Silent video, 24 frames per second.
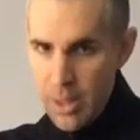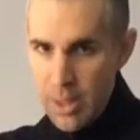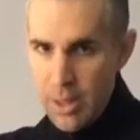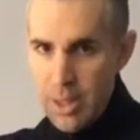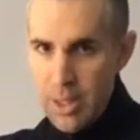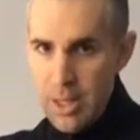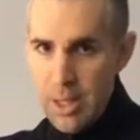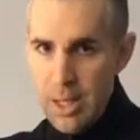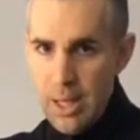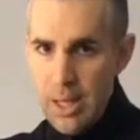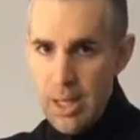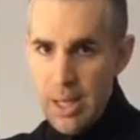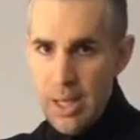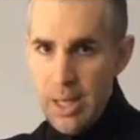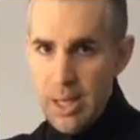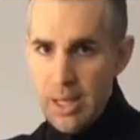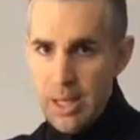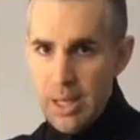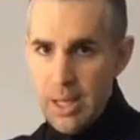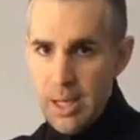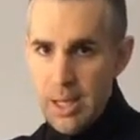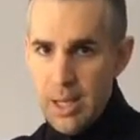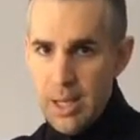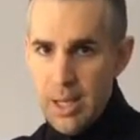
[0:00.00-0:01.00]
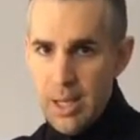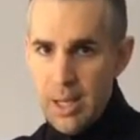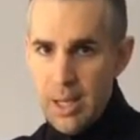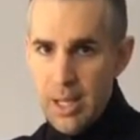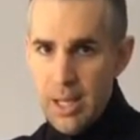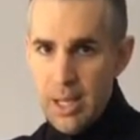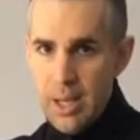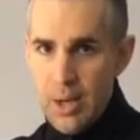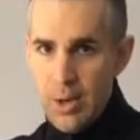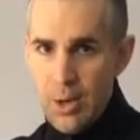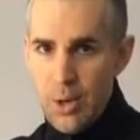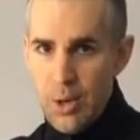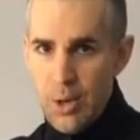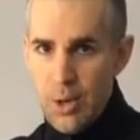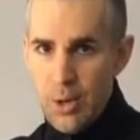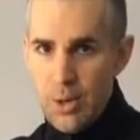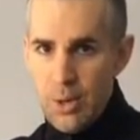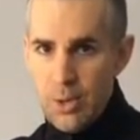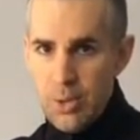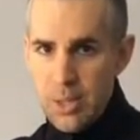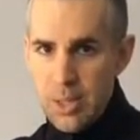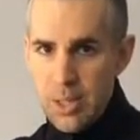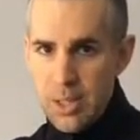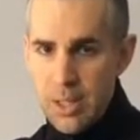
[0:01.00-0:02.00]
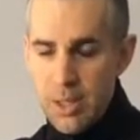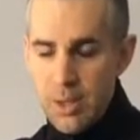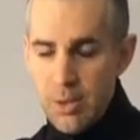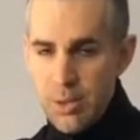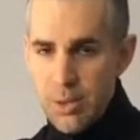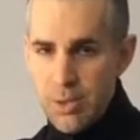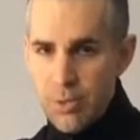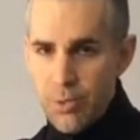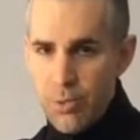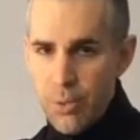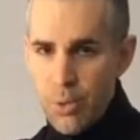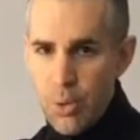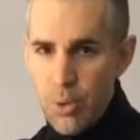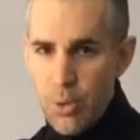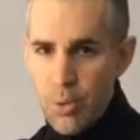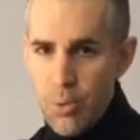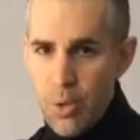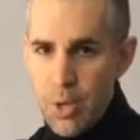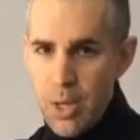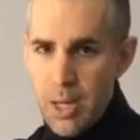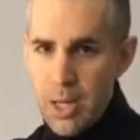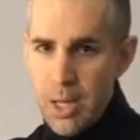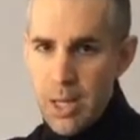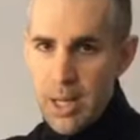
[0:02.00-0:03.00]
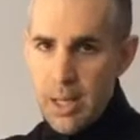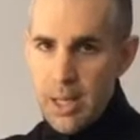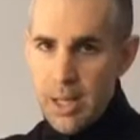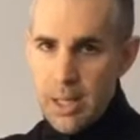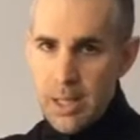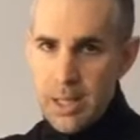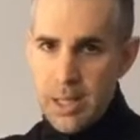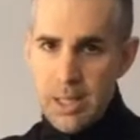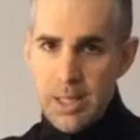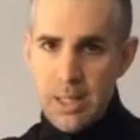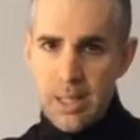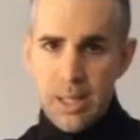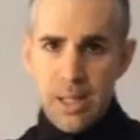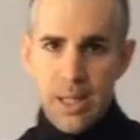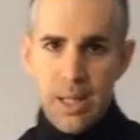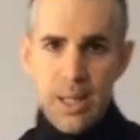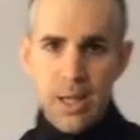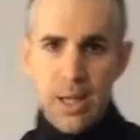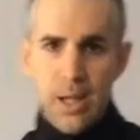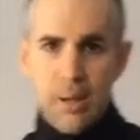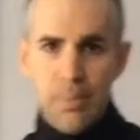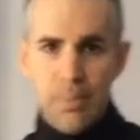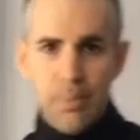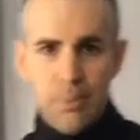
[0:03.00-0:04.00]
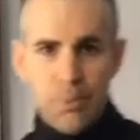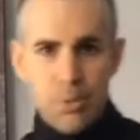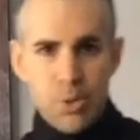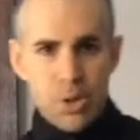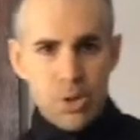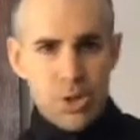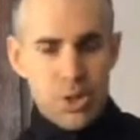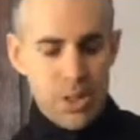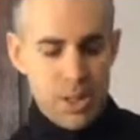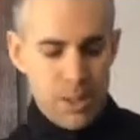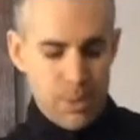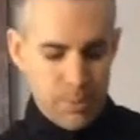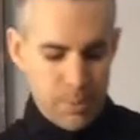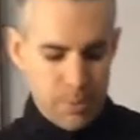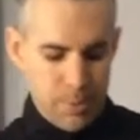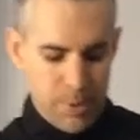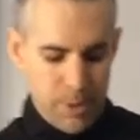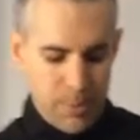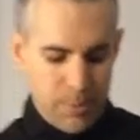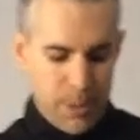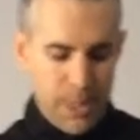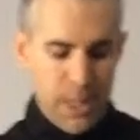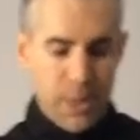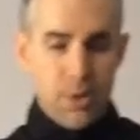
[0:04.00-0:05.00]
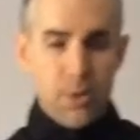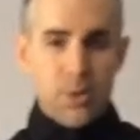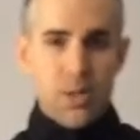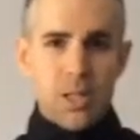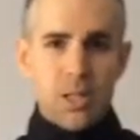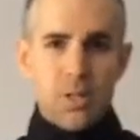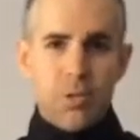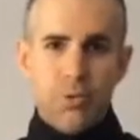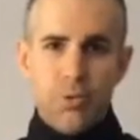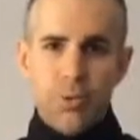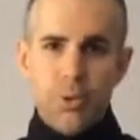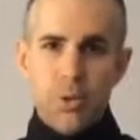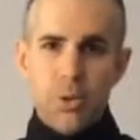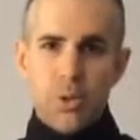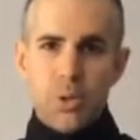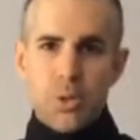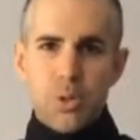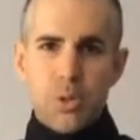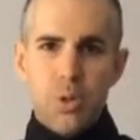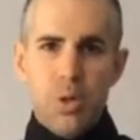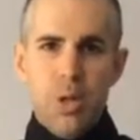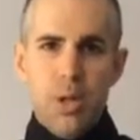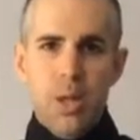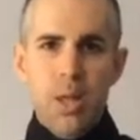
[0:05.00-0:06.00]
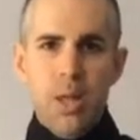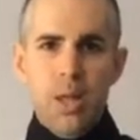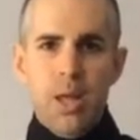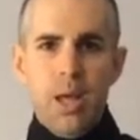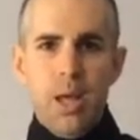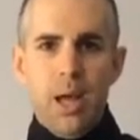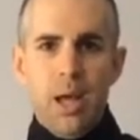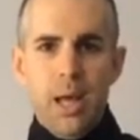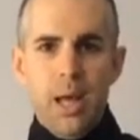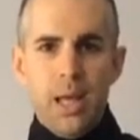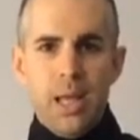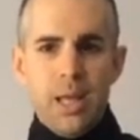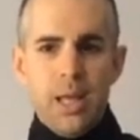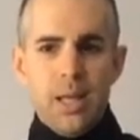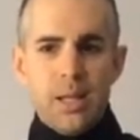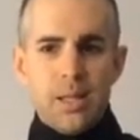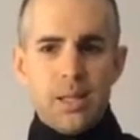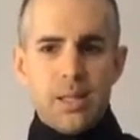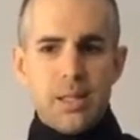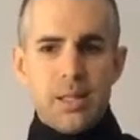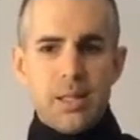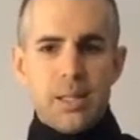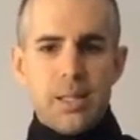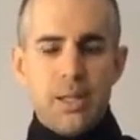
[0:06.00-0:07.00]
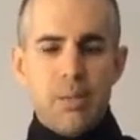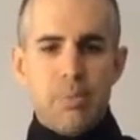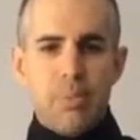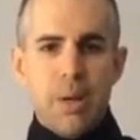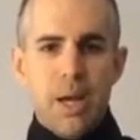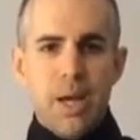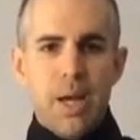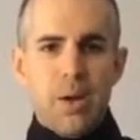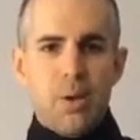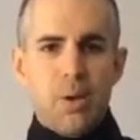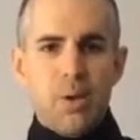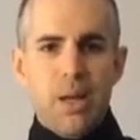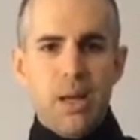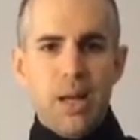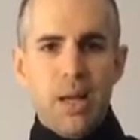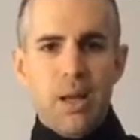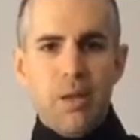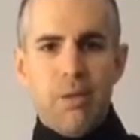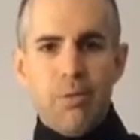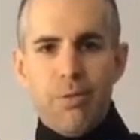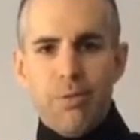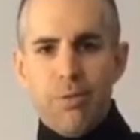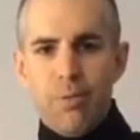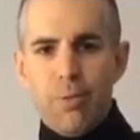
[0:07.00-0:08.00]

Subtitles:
the light indicator, you see those 4 white LEDs light up, which tell me my battery is full. So I get to see battery life